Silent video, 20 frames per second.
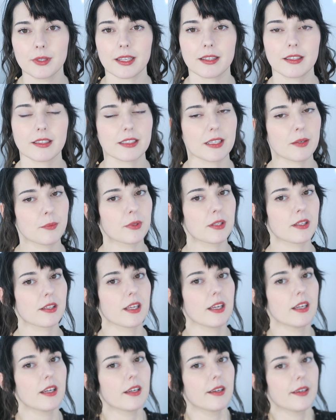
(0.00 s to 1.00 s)
I think that with
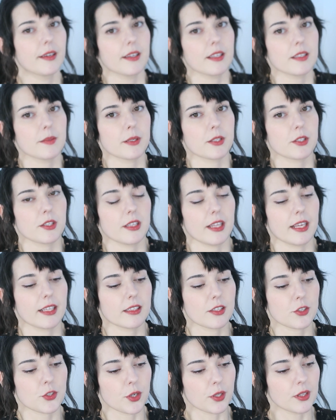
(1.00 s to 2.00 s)
especially like
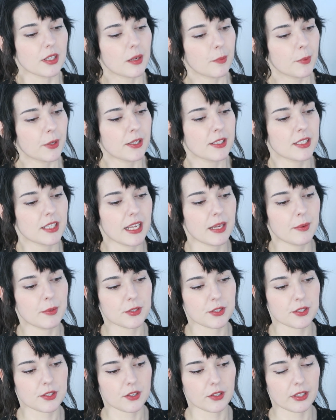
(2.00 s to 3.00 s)
the shirt that I'm wearing today,
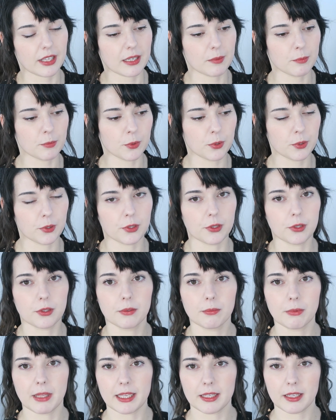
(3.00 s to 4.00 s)
which has got like more
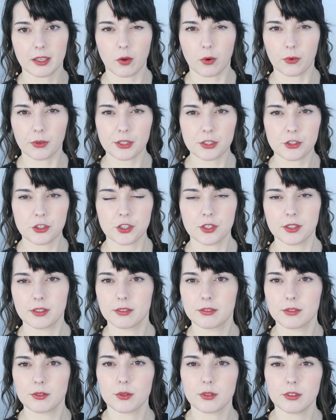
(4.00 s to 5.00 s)
like orange
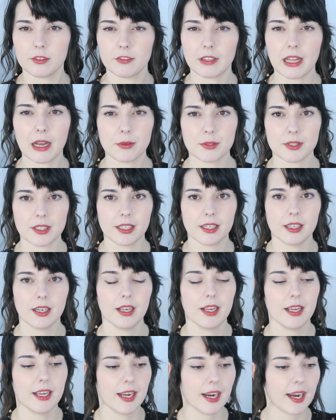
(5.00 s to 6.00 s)
sort of flowers in it,
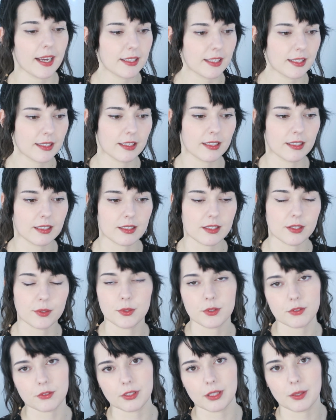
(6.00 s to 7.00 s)
I think that it
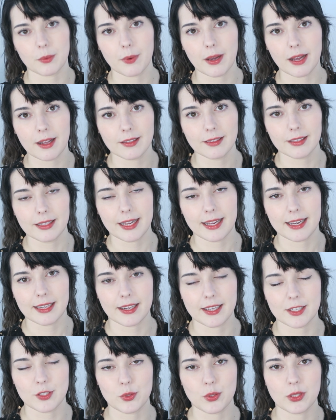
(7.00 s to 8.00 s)
suits really well, and
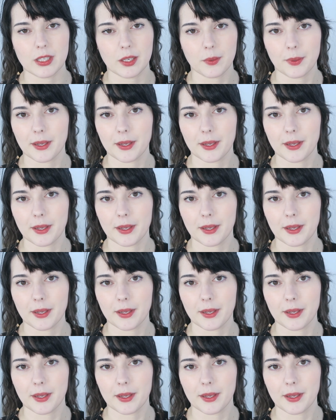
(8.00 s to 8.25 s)
I do get